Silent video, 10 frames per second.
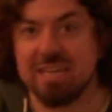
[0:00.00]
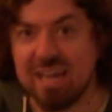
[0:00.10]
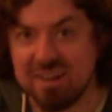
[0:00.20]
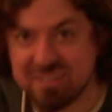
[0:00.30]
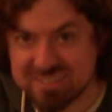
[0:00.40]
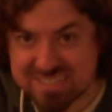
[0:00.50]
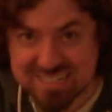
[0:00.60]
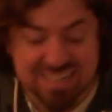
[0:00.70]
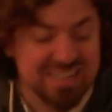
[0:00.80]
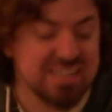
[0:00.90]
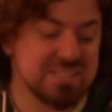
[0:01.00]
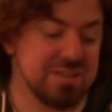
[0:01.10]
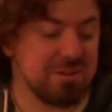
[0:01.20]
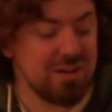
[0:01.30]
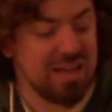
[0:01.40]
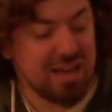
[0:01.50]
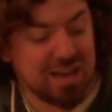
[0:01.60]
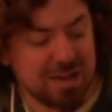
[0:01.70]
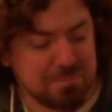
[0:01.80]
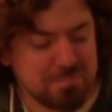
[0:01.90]
counters. So
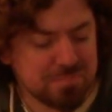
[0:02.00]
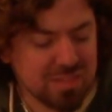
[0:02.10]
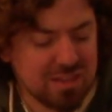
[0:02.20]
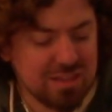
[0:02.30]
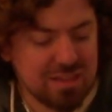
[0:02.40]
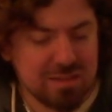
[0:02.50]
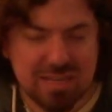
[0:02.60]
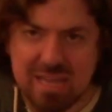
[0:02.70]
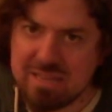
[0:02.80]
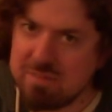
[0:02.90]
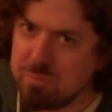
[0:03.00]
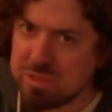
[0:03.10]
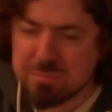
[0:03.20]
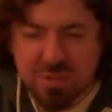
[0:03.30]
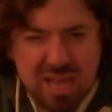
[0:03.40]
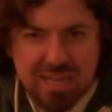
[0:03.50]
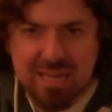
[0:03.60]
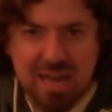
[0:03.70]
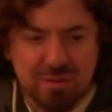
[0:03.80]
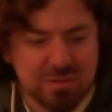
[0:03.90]
um, again with the
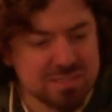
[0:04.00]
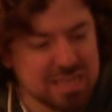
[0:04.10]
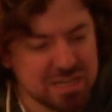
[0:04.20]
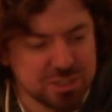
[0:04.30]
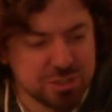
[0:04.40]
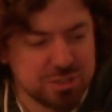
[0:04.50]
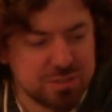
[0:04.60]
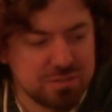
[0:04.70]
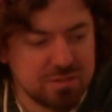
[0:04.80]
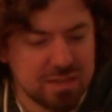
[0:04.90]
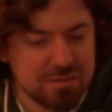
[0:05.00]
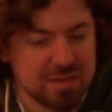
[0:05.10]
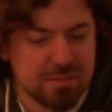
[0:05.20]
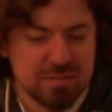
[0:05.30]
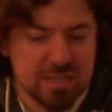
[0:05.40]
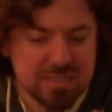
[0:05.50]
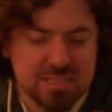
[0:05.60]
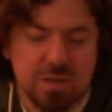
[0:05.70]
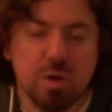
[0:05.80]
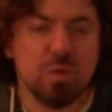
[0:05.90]
blank counters, that should
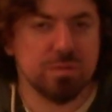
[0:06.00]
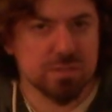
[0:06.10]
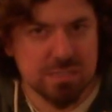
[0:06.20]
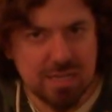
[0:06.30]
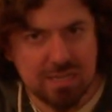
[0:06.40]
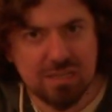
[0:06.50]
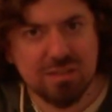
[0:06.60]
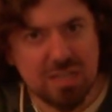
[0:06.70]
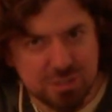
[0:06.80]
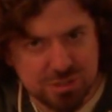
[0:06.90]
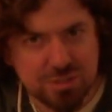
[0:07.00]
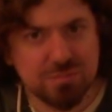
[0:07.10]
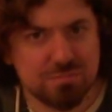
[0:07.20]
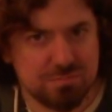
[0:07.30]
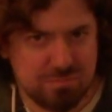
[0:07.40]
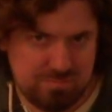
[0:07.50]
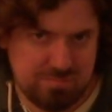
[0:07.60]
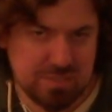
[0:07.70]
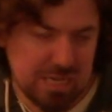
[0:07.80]
it's an oversight. They should have been